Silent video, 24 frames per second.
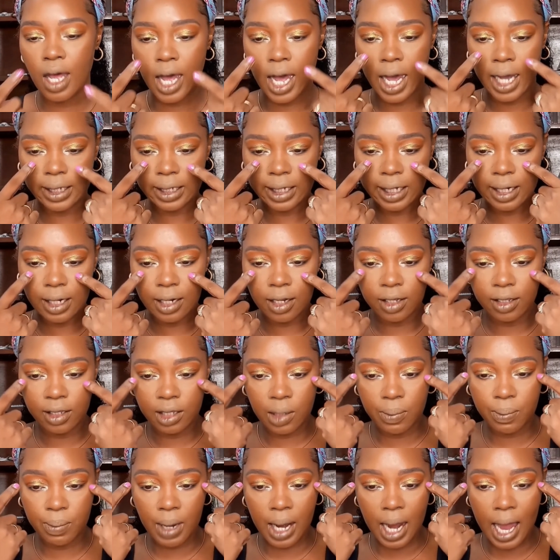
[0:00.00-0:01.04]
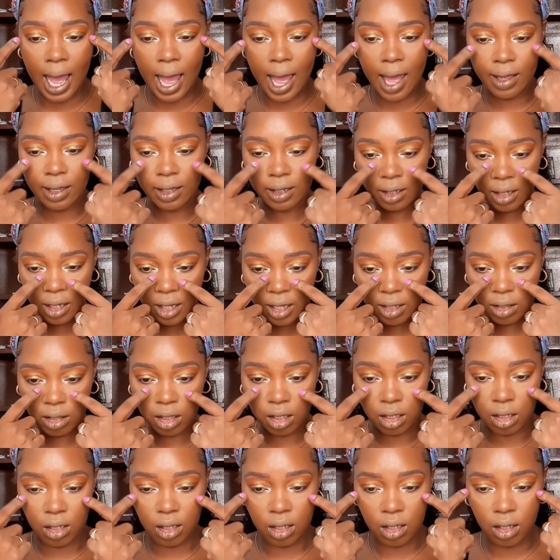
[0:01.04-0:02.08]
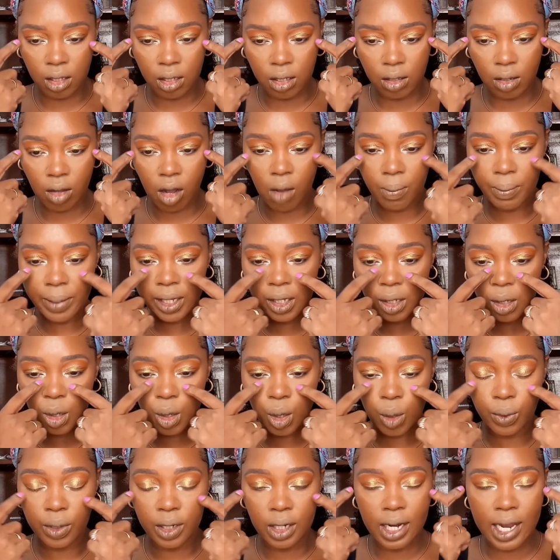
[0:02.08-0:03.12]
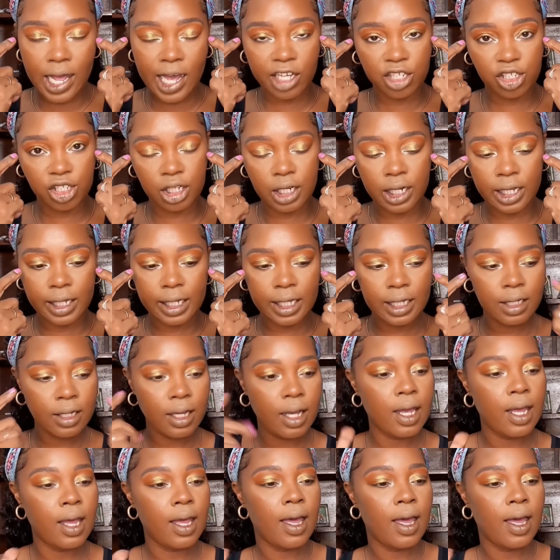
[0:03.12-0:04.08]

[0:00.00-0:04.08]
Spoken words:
And I like the black in on my lower lash line.